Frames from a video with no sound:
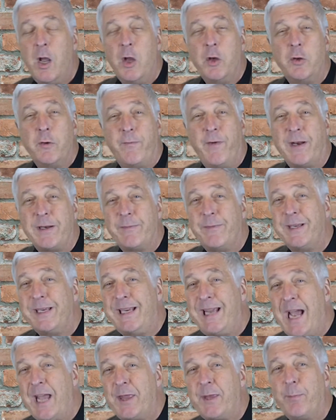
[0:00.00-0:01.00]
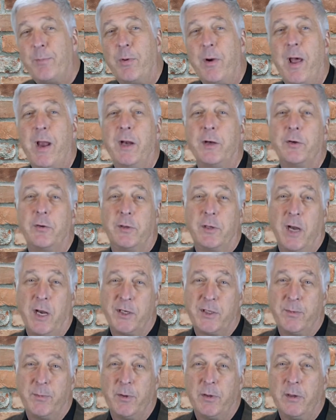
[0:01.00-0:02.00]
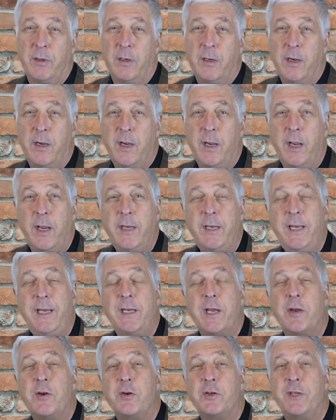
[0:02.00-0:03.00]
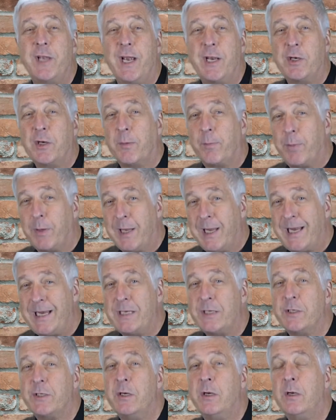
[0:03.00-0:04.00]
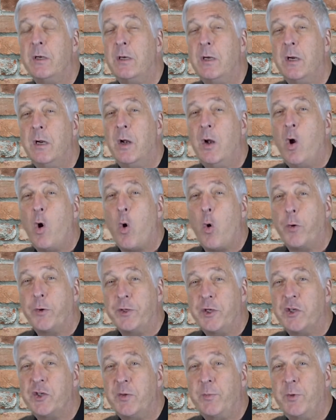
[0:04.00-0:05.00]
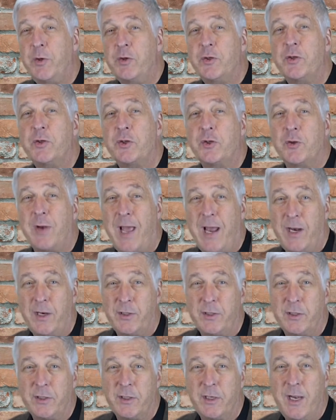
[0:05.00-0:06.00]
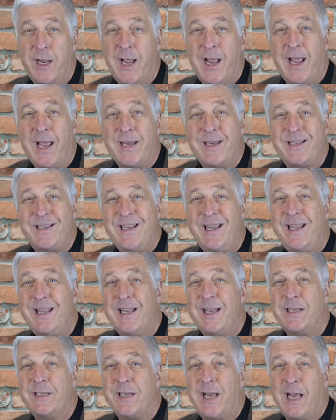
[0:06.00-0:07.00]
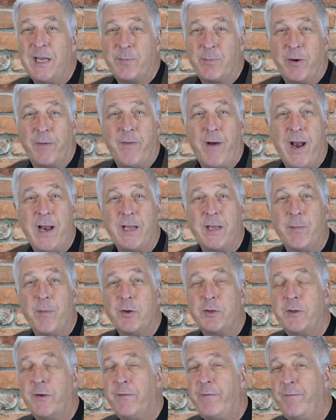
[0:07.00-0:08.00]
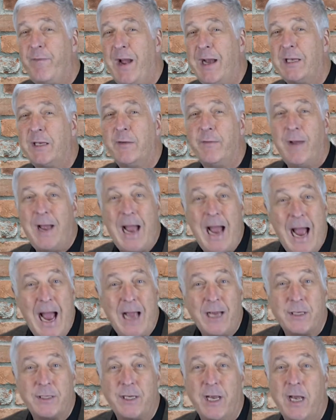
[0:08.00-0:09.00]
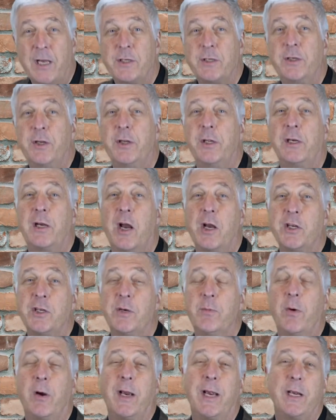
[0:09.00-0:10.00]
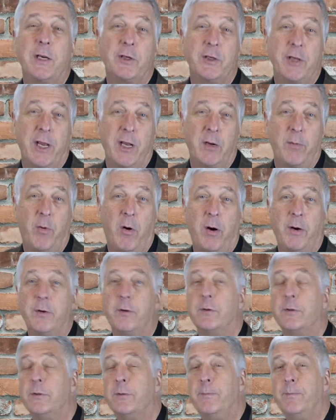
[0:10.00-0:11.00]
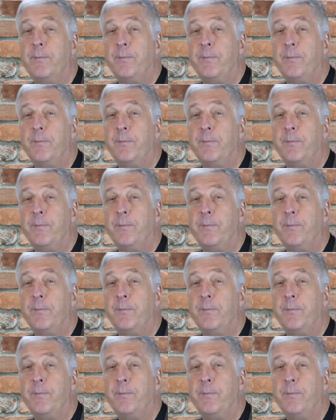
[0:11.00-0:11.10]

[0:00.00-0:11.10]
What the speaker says: To effectively get the product to a customer, you need to understand your place or distribution strategies and see this as providing the most effective access to the customer and channel partners.